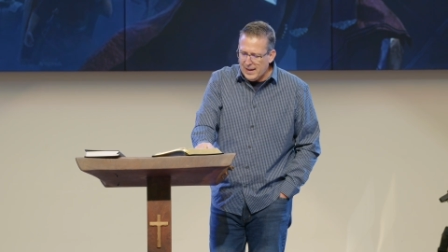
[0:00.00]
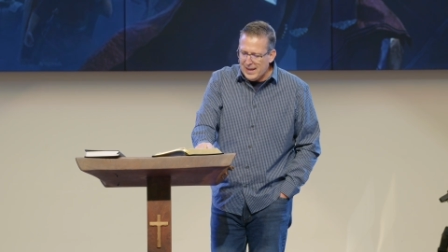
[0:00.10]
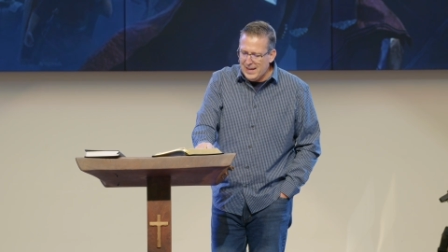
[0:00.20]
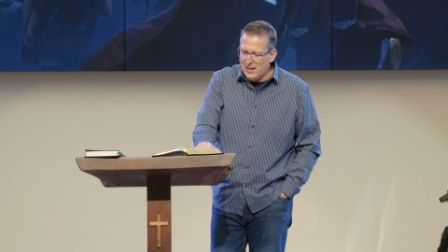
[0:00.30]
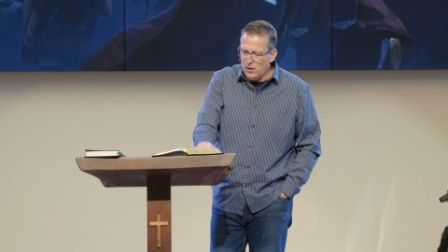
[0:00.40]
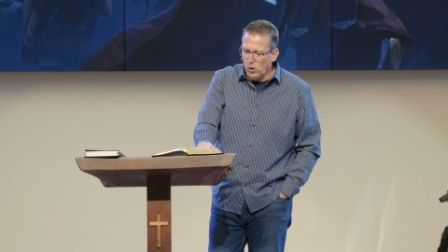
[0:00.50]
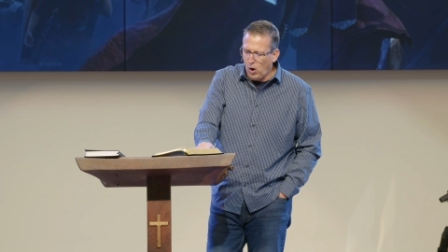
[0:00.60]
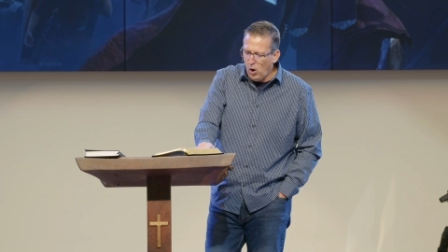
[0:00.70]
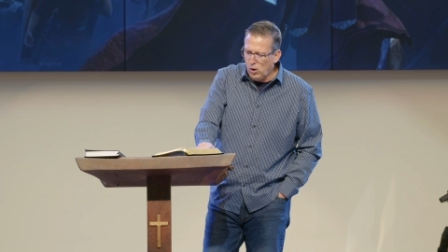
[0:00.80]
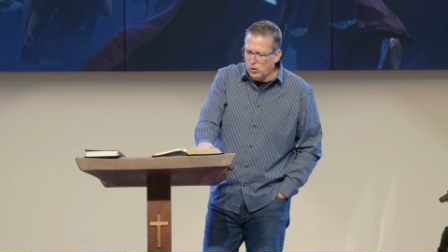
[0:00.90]
In it were
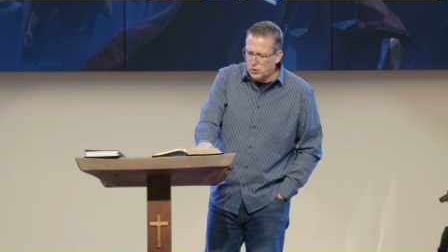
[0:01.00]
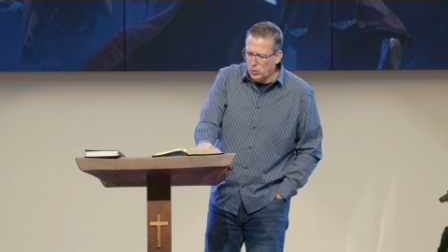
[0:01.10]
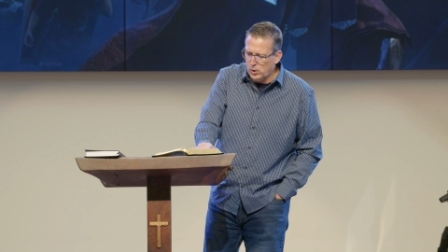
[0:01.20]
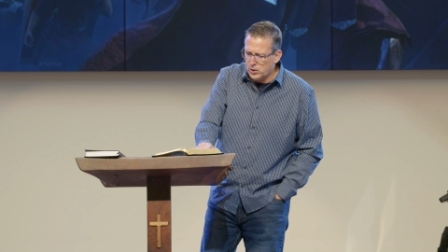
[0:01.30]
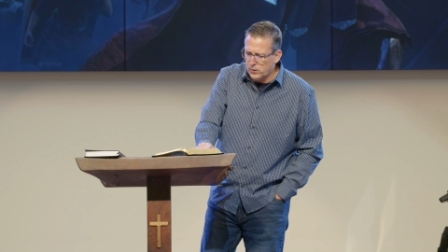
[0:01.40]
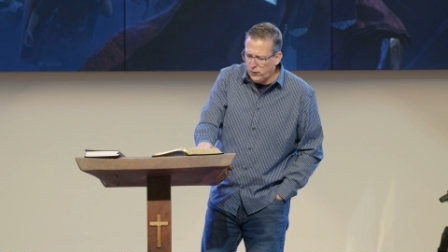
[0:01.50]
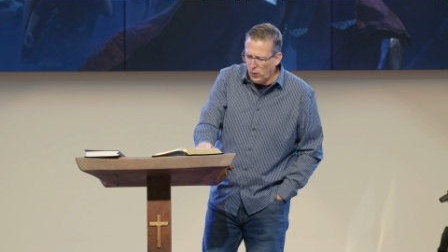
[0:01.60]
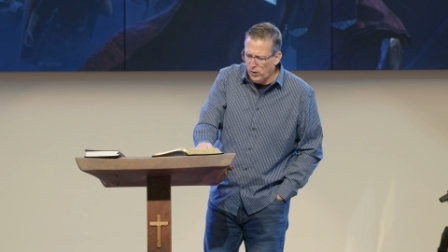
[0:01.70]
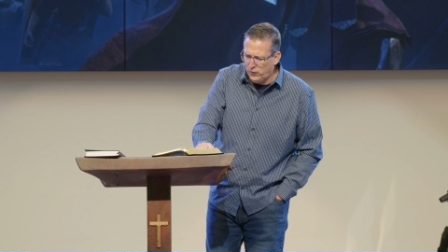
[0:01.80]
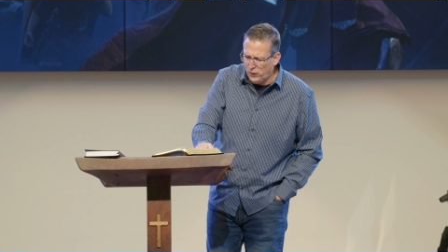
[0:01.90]
all sorts of
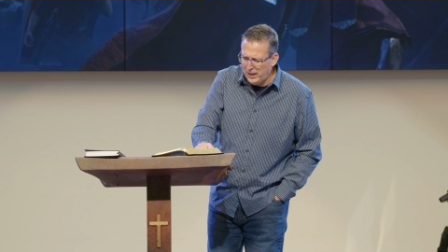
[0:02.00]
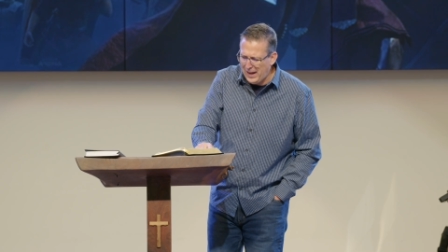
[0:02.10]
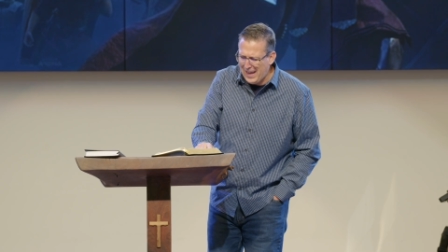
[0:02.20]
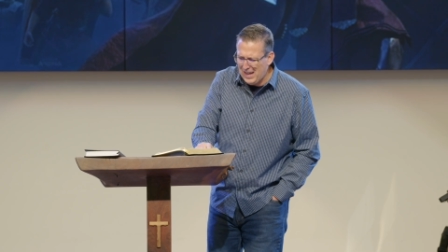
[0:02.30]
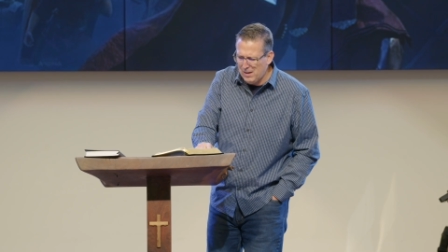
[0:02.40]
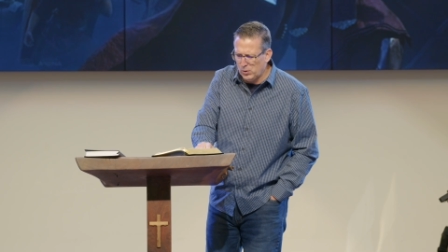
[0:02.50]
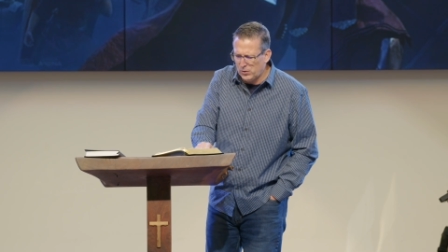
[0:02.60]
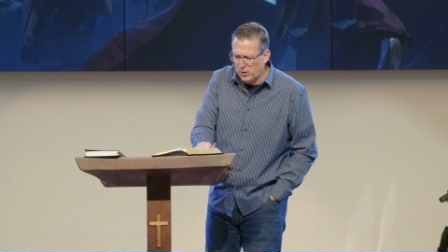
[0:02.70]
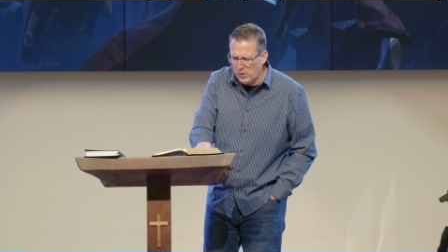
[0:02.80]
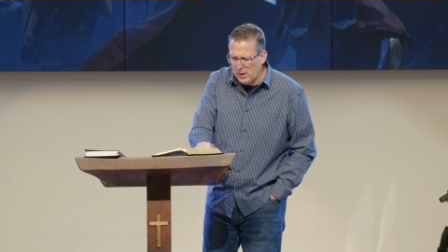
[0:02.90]
four footed animals
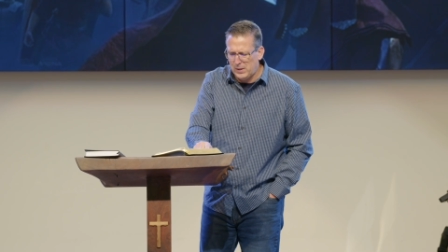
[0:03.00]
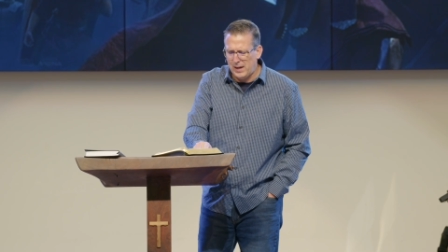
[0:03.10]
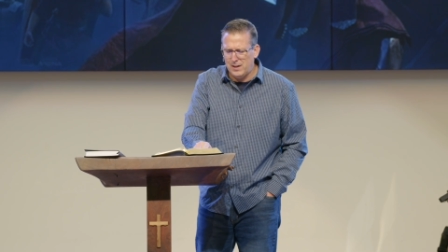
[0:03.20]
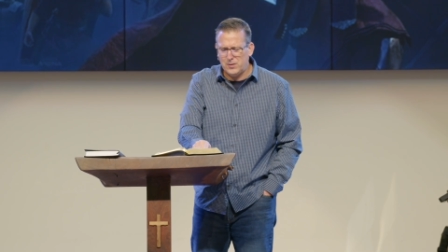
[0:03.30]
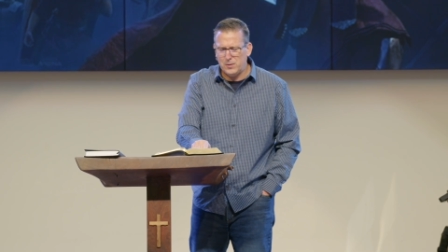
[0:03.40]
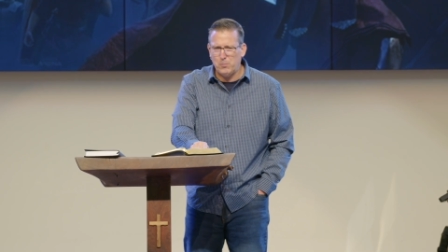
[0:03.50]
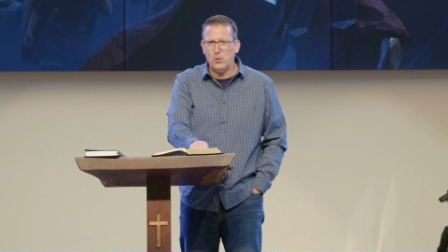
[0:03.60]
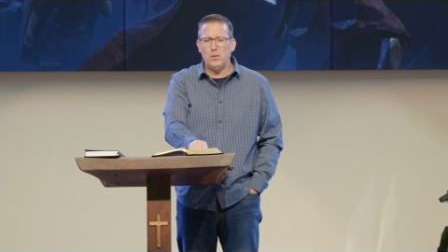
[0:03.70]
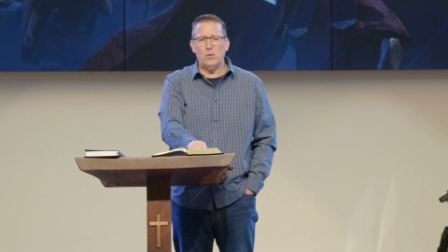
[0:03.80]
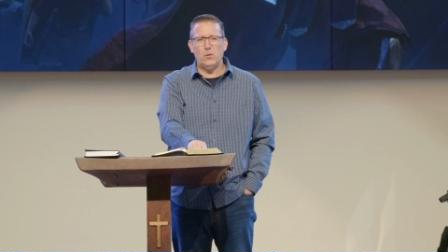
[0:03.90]
and reptiles and
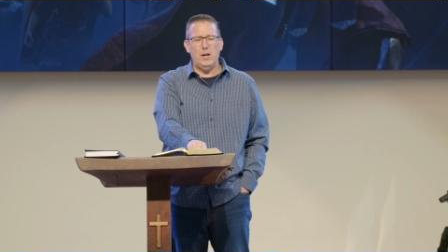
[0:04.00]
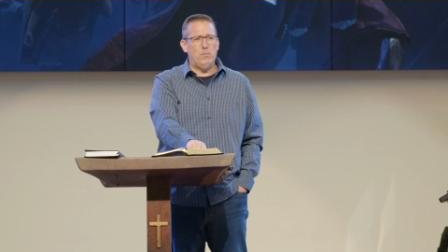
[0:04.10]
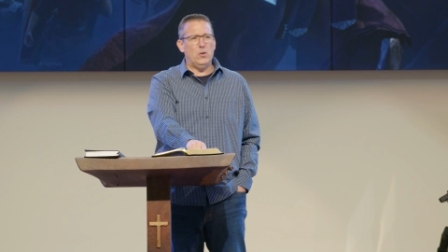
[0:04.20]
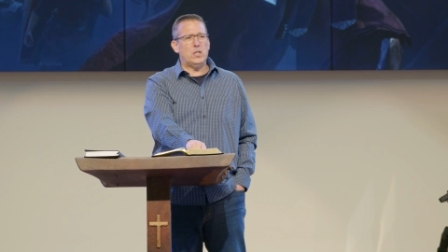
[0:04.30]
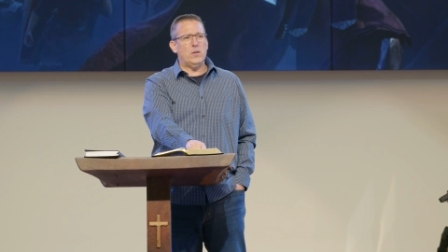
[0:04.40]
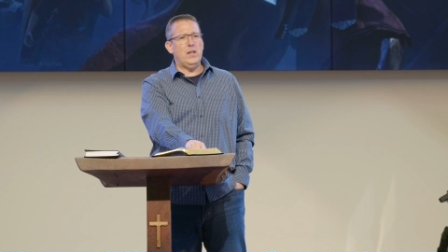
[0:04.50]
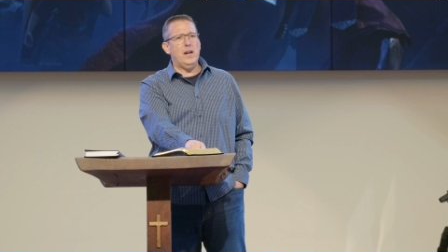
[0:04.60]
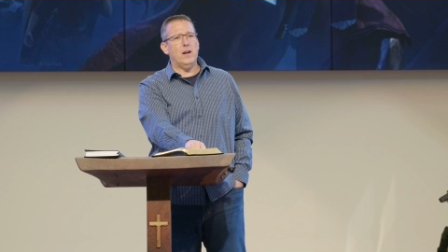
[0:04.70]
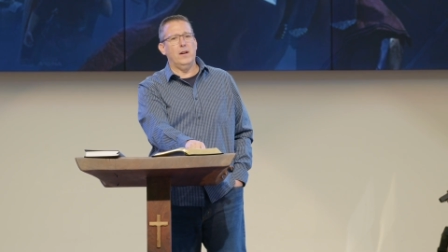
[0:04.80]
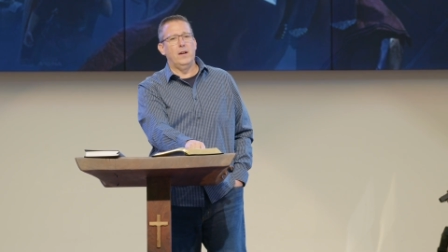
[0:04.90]
bir- uh, birds of the
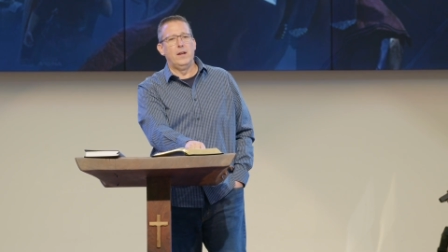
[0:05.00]
air.